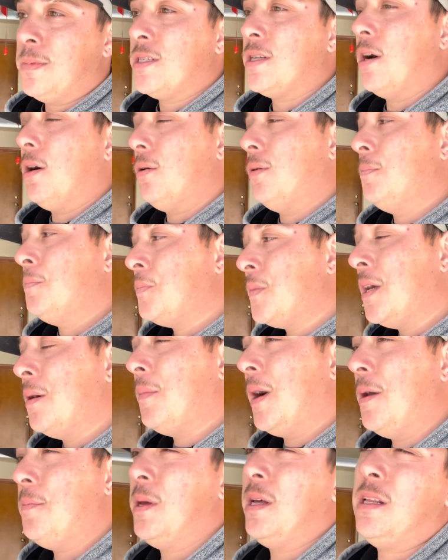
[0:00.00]
So it
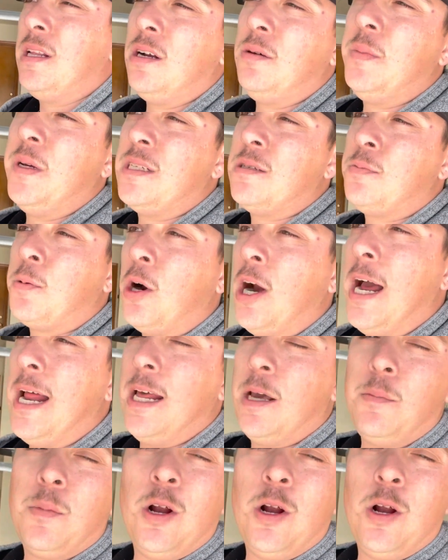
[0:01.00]
might be a little bit sporadic,